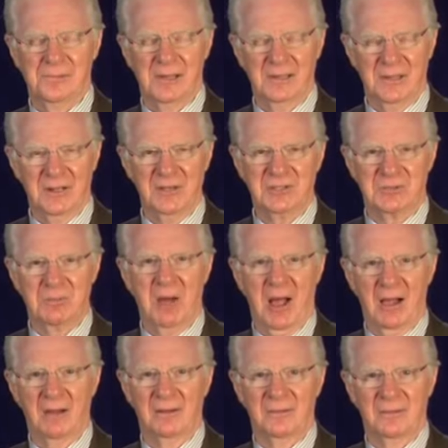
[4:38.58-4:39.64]
And then he
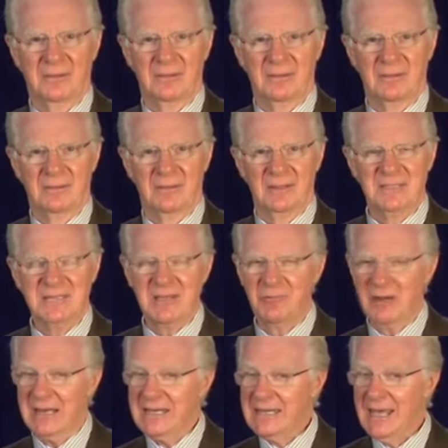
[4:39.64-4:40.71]
smiled. See,
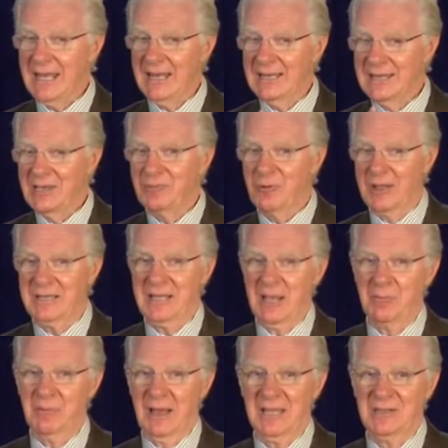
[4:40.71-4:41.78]
what he did, he wanted to
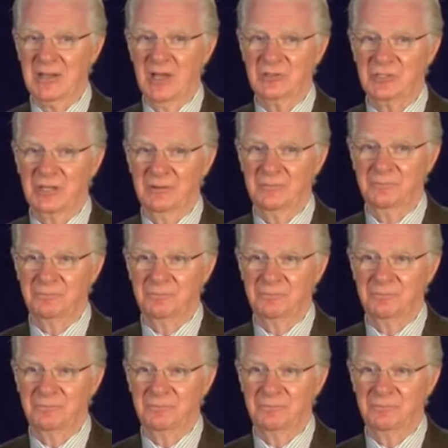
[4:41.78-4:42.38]
get my attention.